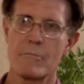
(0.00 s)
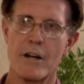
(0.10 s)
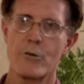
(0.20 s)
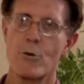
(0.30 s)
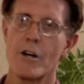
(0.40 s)

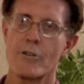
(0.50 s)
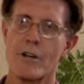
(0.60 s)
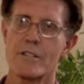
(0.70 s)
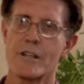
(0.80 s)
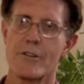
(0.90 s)
Might require a
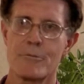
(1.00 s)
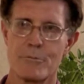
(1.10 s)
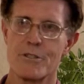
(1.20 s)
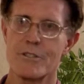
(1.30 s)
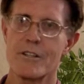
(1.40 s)
translator,
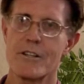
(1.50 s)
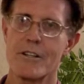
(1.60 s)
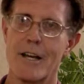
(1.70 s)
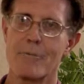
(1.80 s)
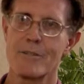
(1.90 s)
but still it
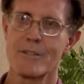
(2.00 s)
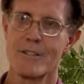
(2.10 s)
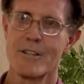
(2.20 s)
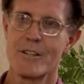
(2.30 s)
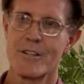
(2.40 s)
could happen.
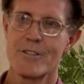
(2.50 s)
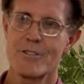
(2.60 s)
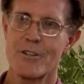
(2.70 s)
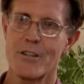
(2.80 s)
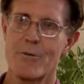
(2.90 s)

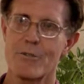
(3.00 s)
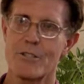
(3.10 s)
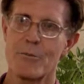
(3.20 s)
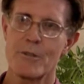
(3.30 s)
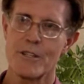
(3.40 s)
So that was
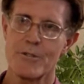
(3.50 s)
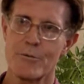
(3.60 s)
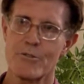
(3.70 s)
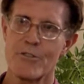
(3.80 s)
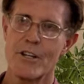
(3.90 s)
something that
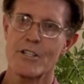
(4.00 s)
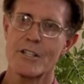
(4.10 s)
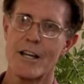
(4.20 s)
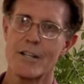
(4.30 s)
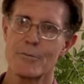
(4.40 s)
was very
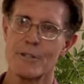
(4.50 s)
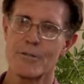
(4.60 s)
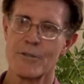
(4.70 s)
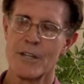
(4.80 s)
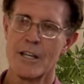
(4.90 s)
exciting to me.
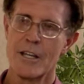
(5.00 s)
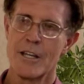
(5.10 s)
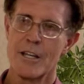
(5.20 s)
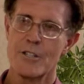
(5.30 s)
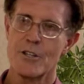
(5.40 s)

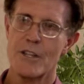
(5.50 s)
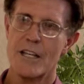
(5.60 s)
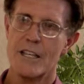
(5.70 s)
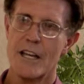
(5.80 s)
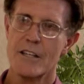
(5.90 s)
And so
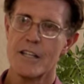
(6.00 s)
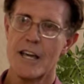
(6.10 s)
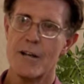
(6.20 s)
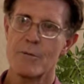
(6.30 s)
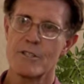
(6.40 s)
that's how the
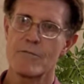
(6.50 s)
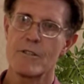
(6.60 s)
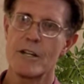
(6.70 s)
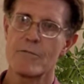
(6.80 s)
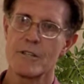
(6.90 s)
Academy has
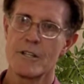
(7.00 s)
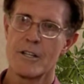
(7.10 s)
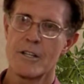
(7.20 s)
evolved.